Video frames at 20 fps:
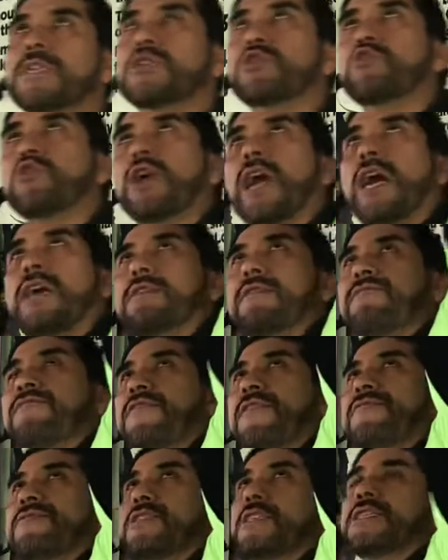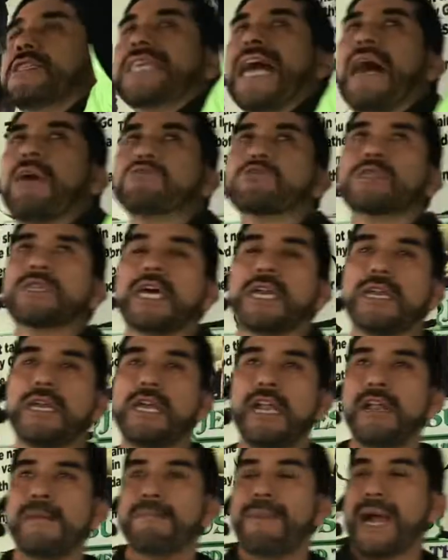and 250,000.
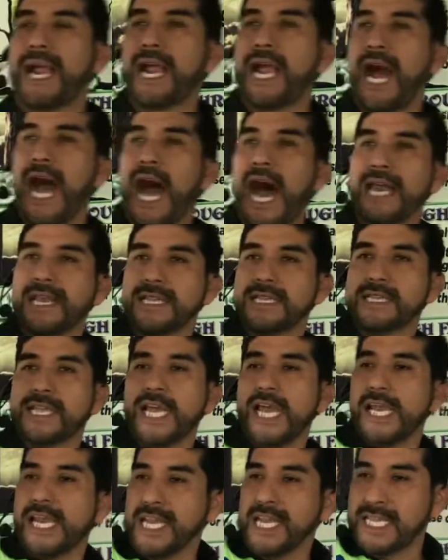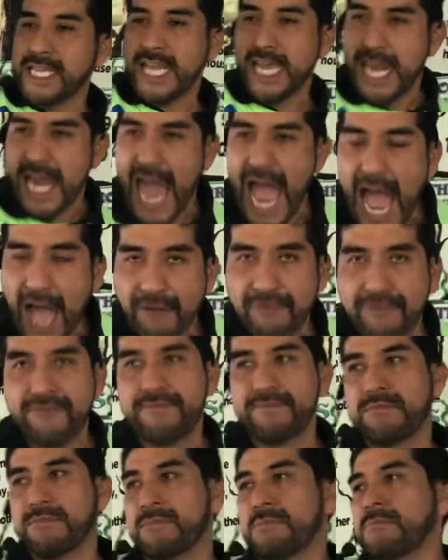But God is saying, it's enough.
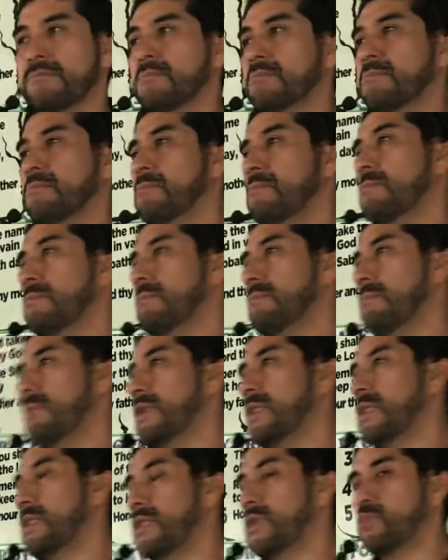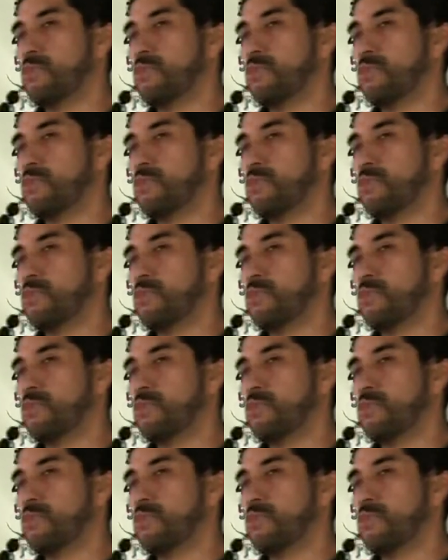And these